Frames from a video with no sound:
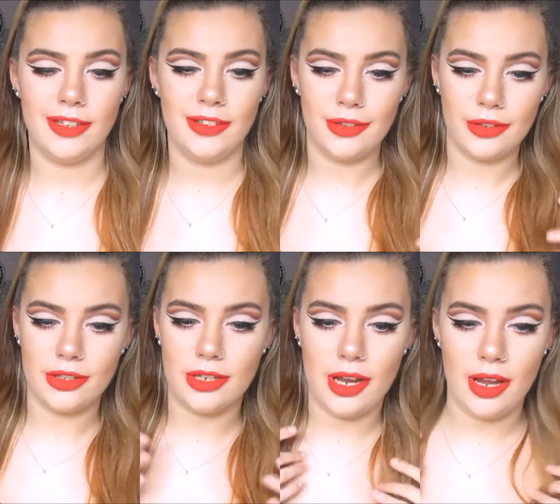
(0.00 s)
So
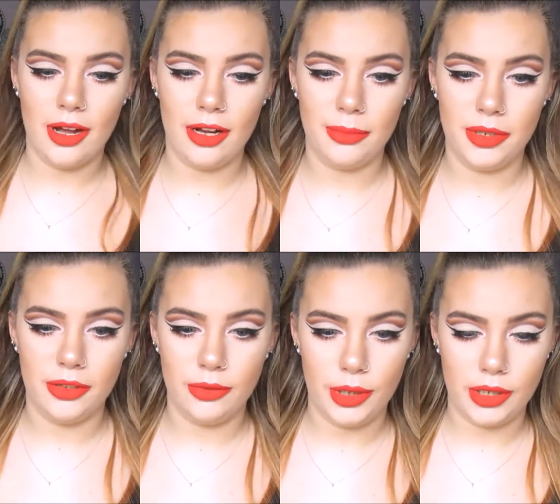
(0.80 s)
today I'll
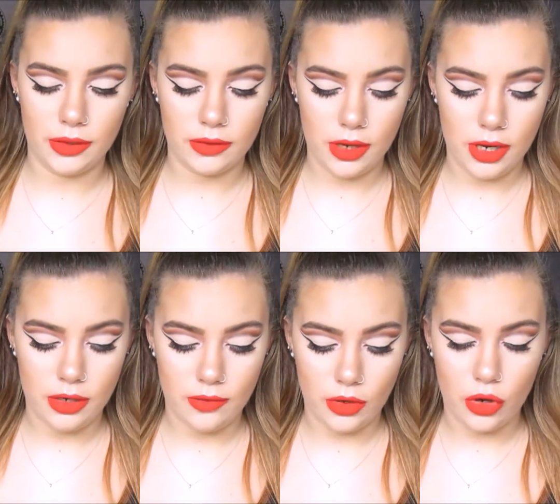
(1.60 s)
be doing this
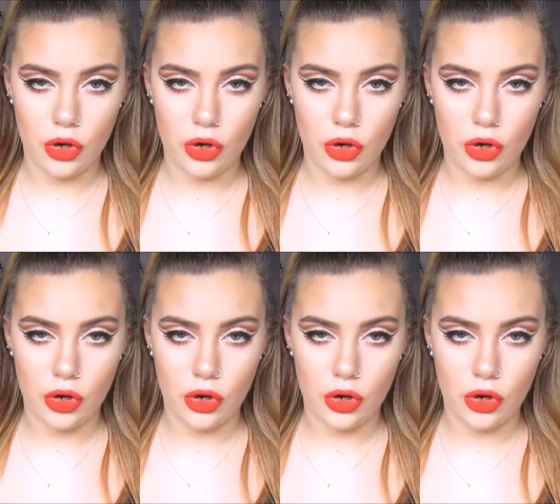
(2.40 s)
kind of